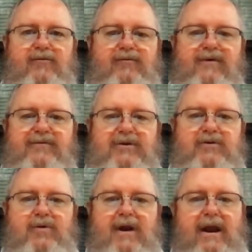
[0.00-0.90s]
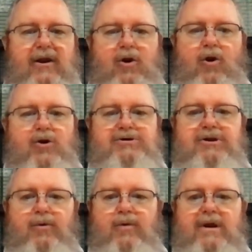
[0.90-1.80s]
through 52, and I encourage
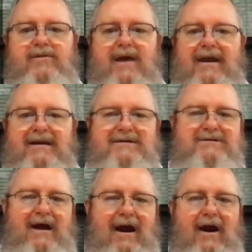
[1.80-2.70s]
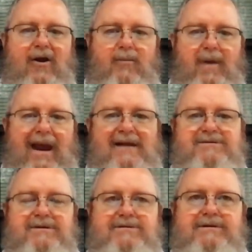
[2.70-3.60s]
you to read that entire
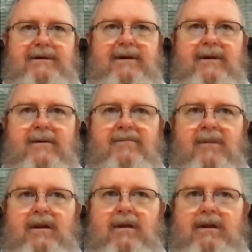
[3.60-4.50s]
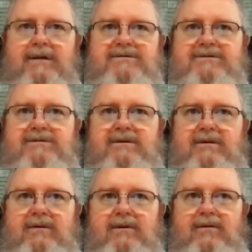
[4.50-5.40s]
passage. It's
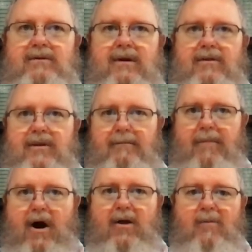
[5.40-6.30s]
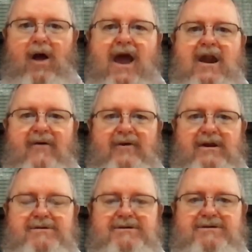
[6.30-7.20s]
the bottom line of it
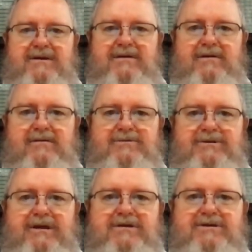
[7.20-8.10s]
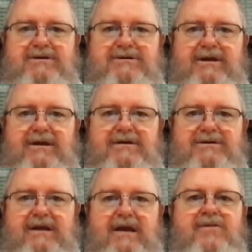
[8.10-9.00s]
is that Jesus
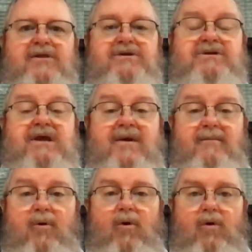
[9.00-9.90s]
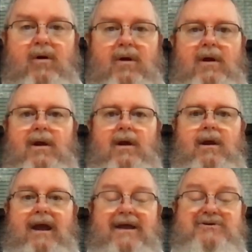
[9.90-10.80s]
is in the temple
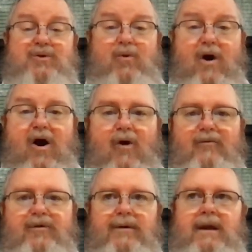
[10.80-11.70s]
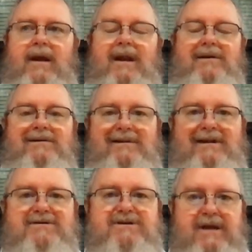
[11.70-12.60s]
at 12,
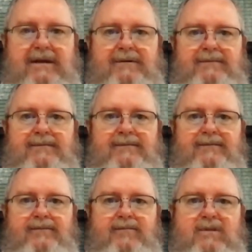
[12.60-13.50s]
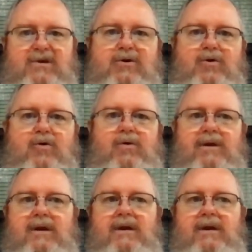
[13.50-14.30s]
listening to